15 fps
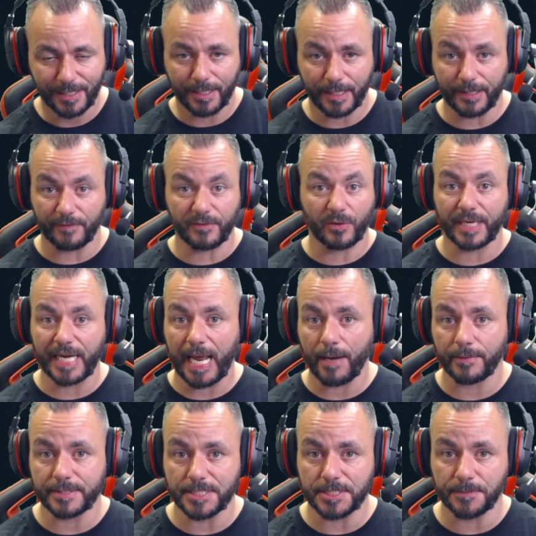and I've got an hour
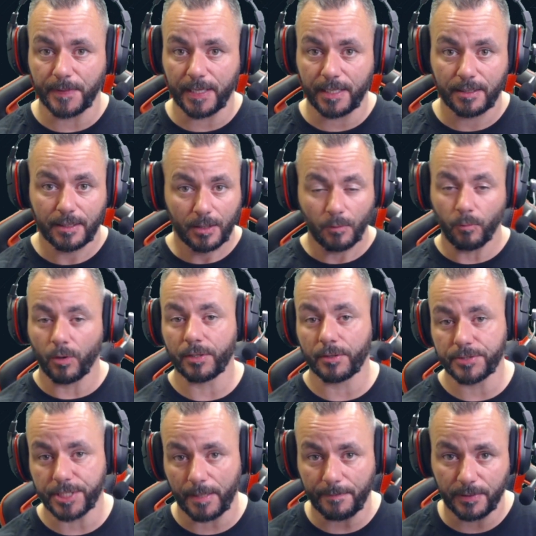to spare. Why not
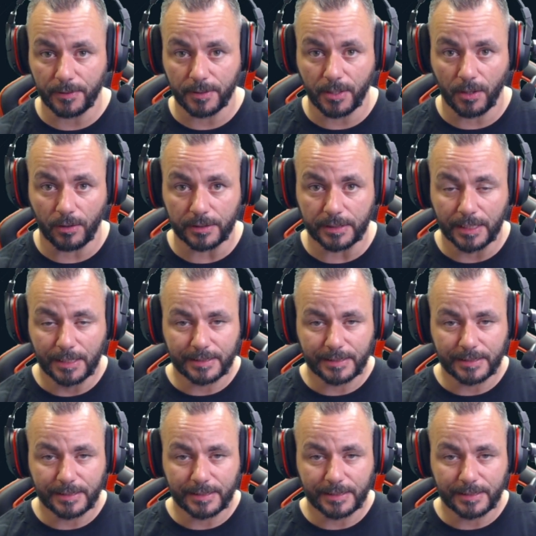jump on COD?